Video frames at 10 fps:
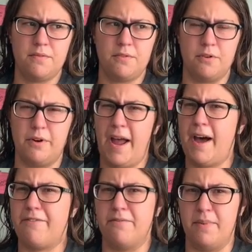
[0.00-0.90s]
or
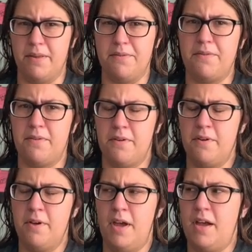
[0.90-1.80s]
half a month
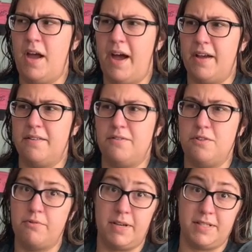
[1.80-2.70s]
at
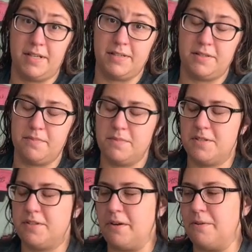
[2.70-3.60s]
US customs.
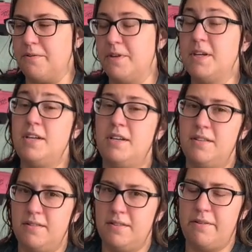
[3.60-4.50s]
So
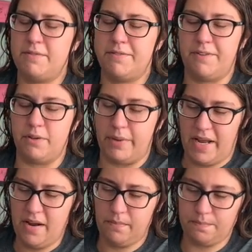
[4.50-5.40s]
that was a fun wait.